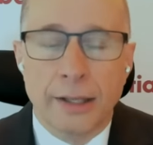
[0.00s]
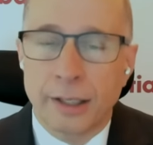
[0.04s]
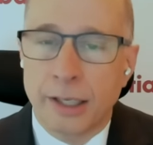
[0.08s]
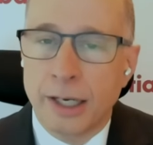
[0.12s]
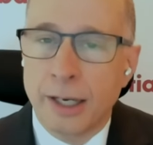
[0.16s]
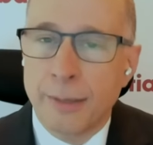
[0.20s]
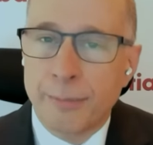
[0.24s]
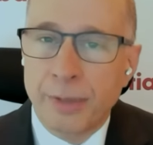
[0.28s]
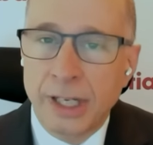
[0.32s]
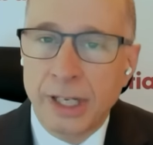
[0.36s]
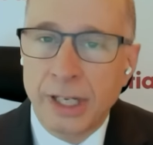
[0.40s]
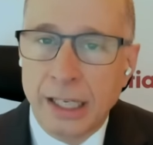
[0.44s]
The
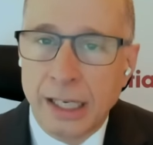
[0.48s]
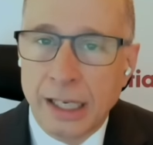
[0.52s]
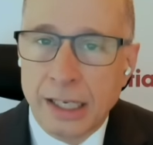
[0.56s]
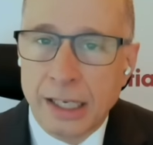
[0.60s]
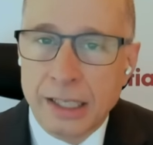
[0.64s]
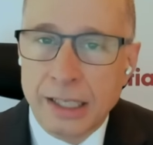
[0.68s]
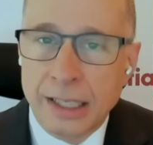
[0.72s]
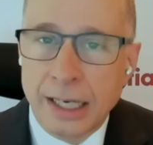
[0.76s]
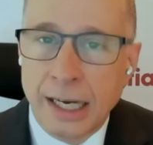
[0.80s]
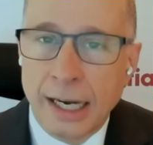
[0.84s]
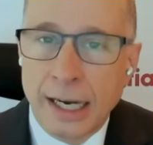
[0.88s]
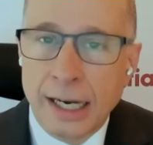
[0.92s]
company
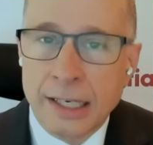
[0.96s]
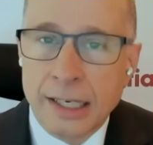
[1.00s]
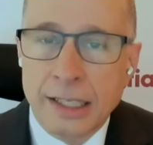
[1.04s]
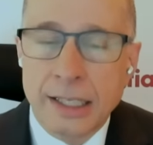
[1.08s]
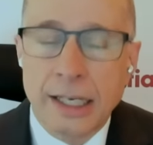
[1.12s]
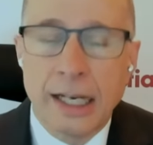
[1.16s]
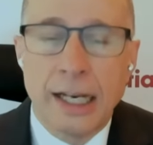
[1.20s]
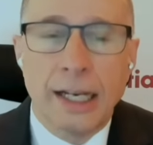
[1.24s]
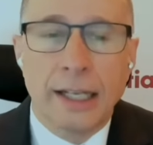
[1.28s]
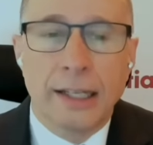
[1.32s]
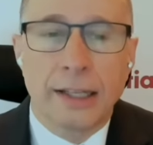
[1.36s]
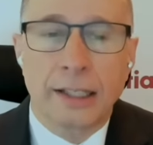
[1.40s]
gets
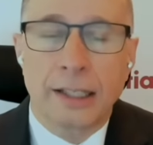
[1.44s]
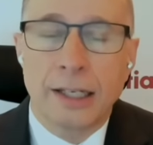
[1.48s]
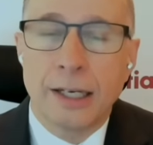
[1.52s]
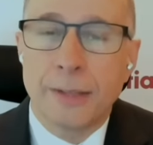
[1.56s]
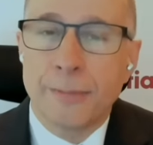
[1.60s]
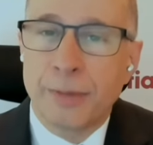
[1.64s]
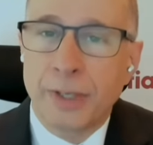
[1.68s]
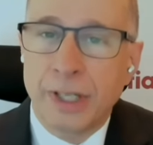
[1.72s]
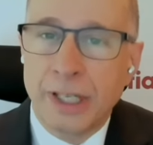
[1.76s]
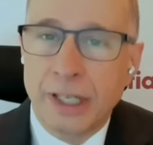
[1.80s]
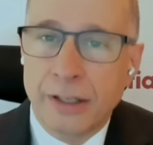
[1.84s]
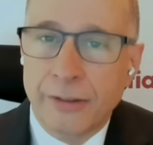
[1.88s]
taxed, the
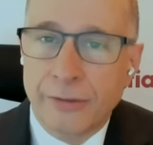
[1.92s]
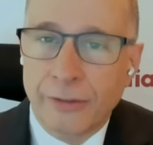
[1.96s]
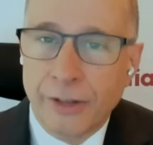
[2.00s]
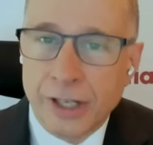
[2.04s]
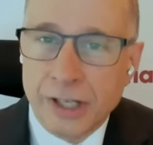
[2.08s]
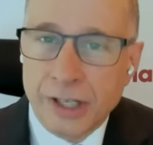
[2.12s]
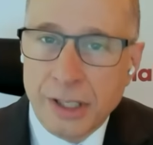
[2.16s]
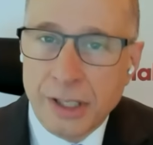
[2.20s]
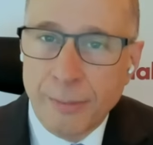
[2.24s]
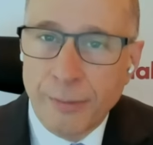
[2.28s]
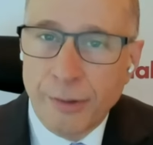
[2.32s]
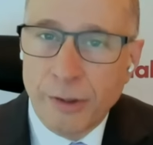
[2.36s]
company
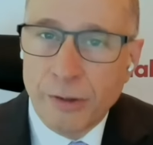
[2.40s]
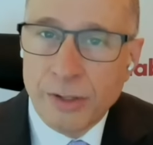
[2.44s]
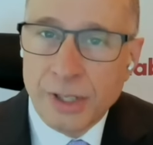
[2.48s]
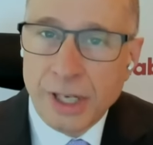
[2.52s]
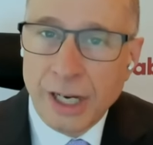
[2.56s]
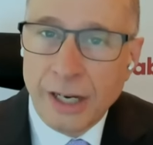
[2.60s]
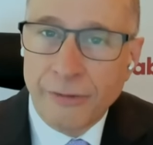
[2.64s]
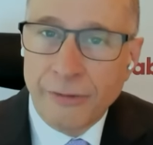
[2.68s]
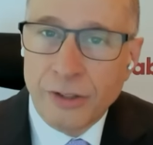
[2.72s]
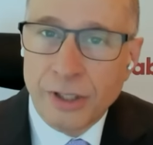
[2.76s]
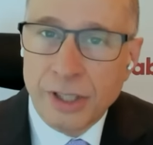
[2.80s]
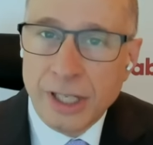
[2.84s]
invests some of those
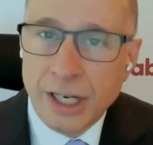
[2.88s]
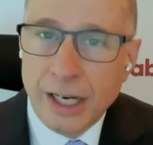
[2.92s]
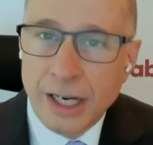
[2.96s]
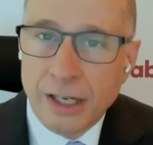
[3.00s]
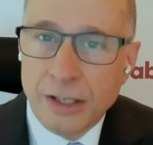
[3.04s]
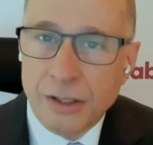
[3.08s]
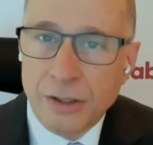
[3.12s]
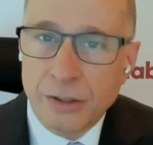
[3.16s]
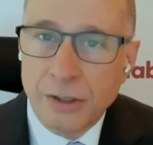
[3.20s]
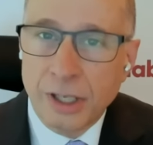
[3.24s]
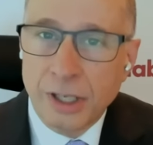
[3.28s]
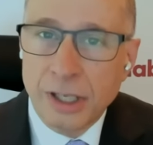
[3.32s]

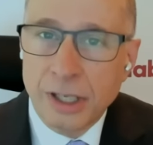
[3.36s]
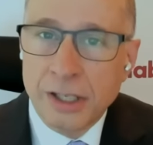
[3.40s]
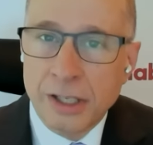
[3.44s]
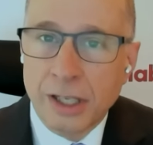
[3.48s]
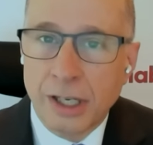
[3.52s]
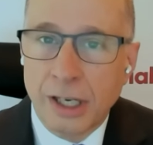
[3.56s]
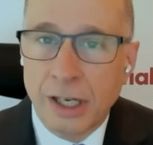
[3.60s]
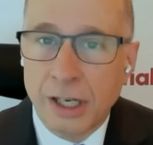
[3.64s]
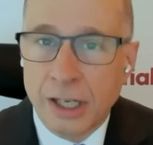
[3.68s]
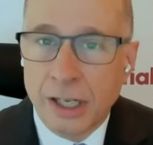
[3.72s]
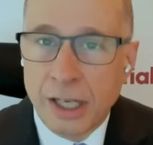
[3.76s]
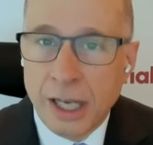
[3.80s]
after-tax
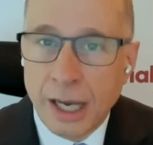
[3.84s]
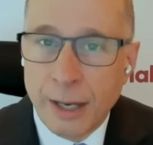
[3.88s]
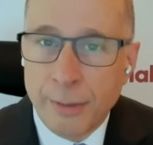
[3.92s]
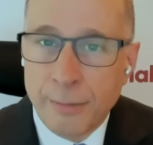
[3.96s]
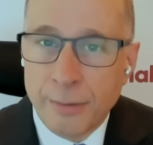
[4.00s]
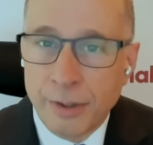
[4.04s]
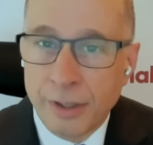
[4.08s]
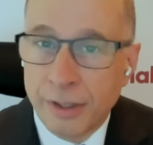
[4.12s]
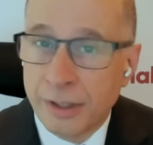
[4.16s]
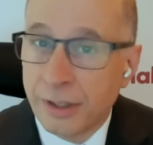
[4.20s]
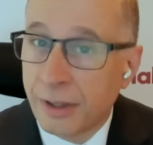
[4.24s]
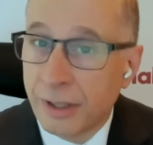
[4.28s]
earnings in
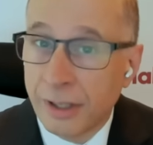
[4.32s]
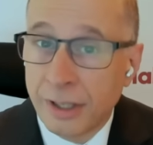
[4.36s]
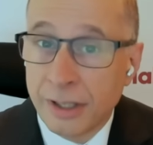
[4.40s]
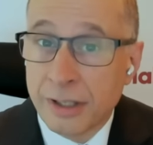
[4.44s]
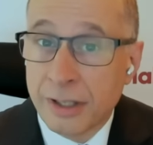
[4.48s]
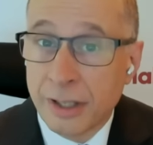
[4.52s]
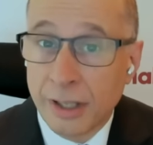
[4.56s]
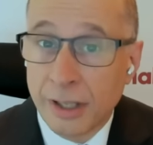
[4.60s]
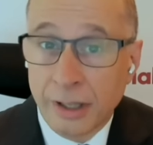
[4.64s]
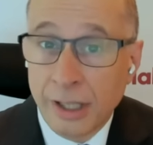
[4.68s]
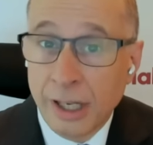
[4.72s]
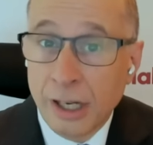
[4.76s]

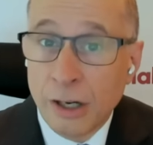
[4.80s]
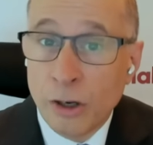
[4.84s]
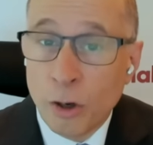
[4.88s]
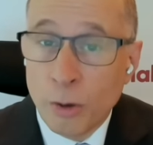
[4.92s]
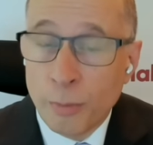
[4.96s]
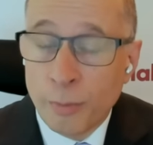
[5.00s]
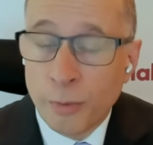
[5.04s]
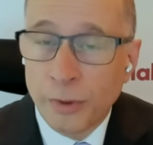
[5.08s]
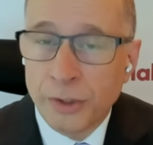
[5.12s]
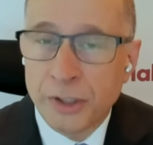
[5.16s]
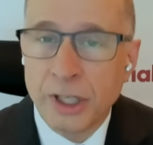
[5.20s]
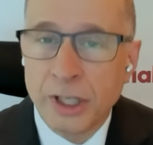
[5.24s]
things that they
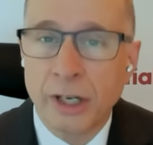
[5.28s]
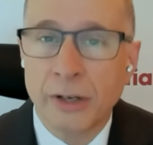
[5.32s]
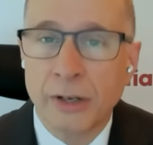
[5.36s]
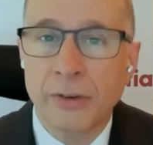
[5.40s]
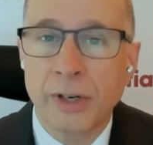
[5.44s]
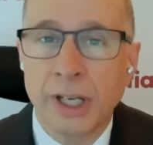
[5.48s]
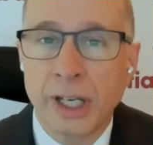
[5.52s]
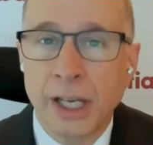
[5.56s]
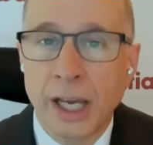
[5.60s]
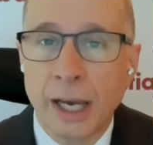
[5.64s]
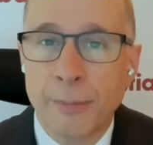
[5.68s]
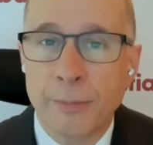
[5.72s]
hope will
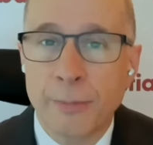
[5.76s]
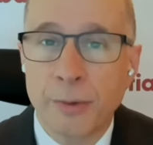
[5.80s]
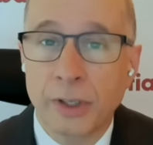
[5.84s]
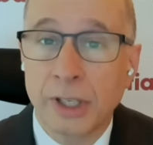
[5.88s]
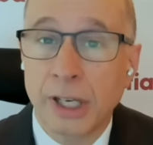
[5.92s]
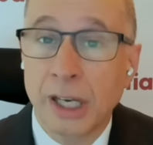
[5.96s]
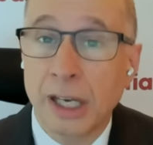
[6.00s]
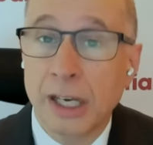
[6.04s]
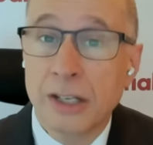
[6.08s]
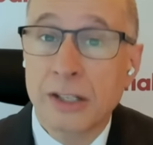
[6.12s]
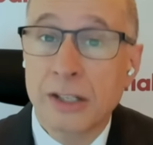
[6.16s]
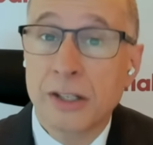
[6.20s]
generate capital
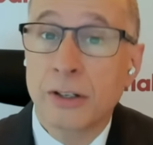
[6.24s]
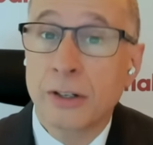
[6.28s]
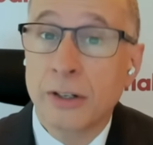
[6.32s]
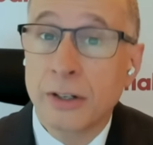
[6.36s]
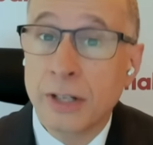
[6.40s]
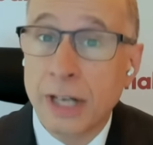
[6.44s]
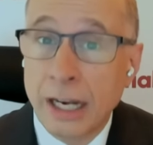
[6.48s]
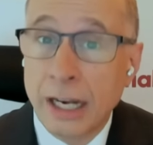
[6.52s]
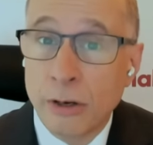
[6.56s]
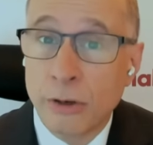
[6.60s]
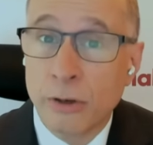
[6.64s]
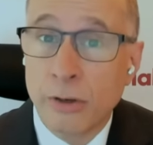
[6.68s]
gains that are
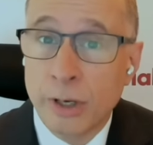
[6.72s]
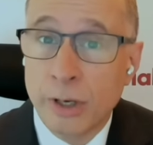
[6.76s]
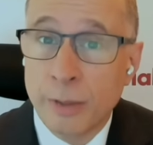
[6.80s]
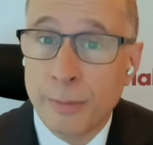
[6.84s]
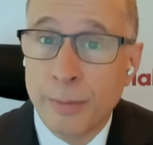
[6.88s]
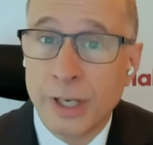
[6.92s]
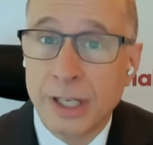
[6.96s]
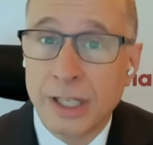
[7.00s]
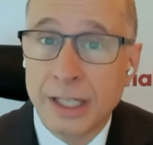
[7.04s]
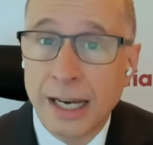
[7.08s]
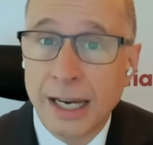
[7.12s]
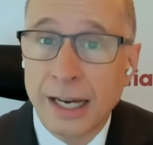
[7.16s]
now going to
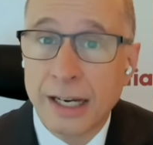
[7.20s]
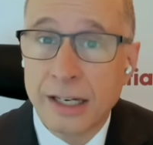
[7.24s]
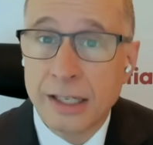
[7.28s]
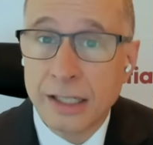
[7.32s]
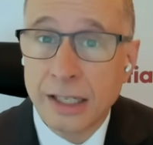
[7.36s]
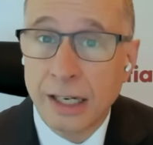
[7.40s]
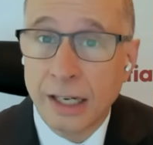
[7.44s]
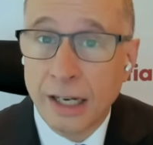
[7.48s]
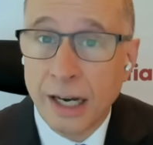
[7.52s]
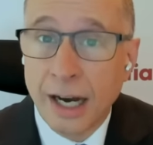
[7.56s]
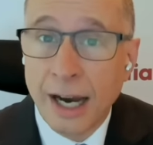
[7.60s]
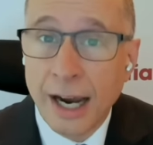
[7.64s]
be
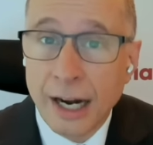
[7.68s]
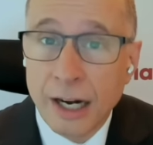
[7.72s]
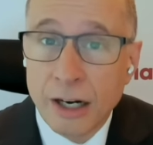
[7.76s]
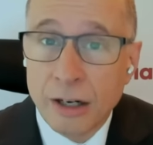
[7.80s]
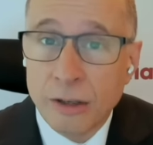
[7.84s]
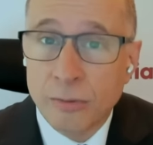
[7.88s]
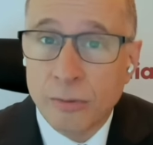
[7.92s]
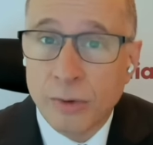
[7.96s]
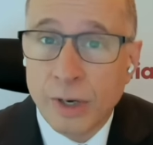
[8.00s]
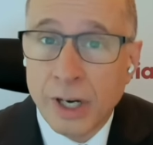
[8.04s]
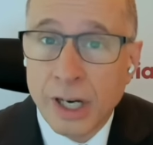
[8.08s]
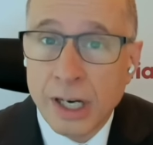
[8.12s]
taxed at a
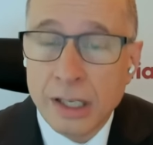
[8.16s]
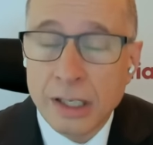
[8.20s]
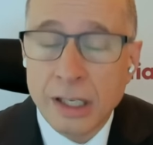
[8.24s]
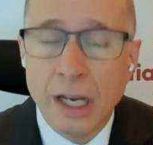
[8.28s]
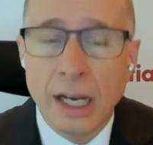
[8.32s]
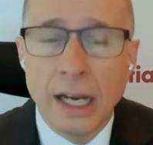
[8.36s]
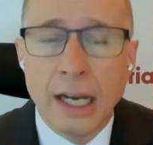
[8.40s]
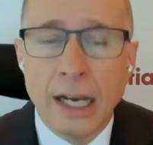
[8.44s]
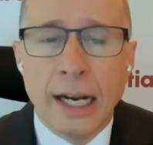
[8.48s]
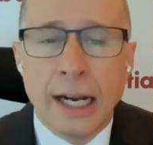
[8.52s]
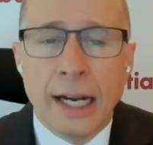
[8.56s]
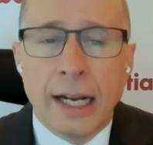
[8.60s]
higher rate.